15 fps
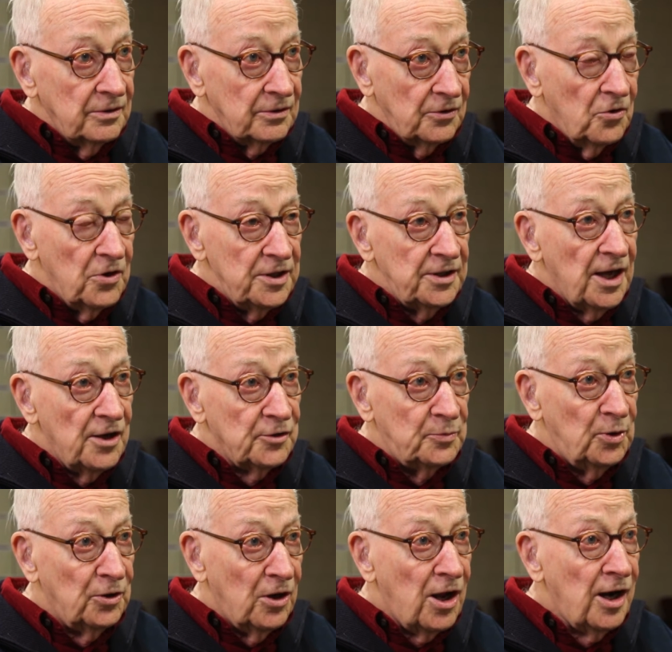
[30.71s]
going down to
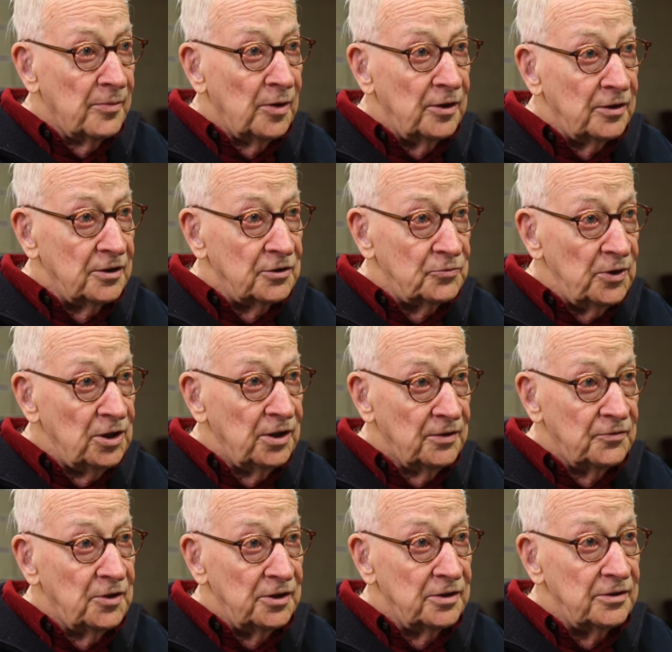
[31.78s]
Pearl Harbor, because we
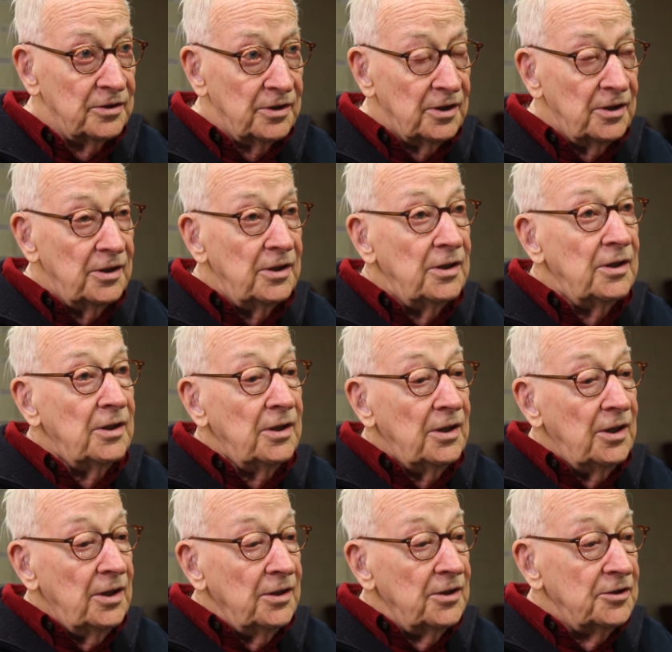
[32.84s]
lived in
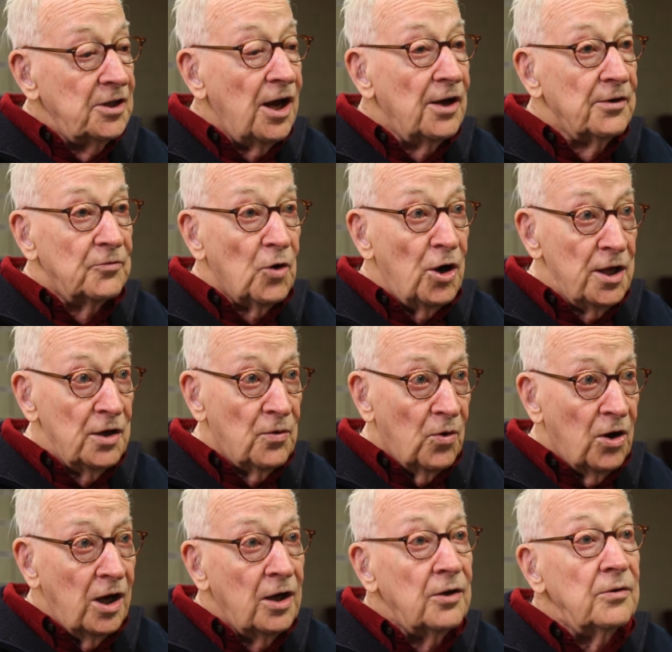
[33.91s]
the town of
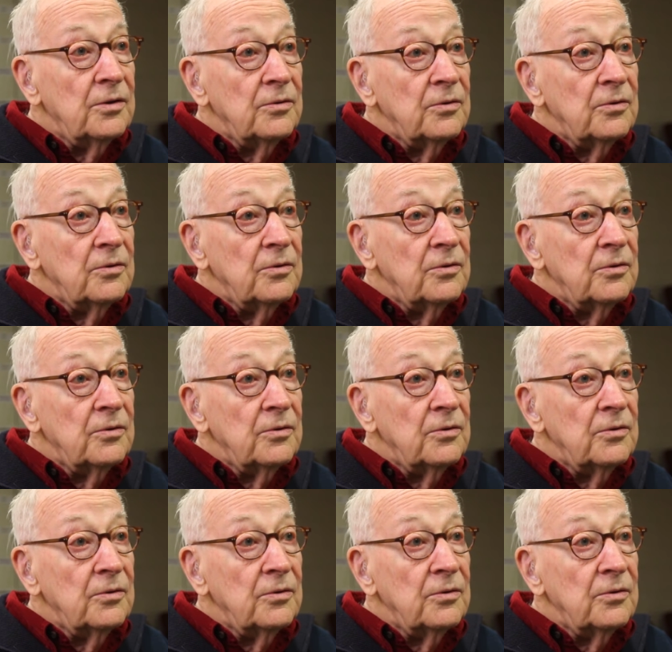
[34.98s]
Oiawa,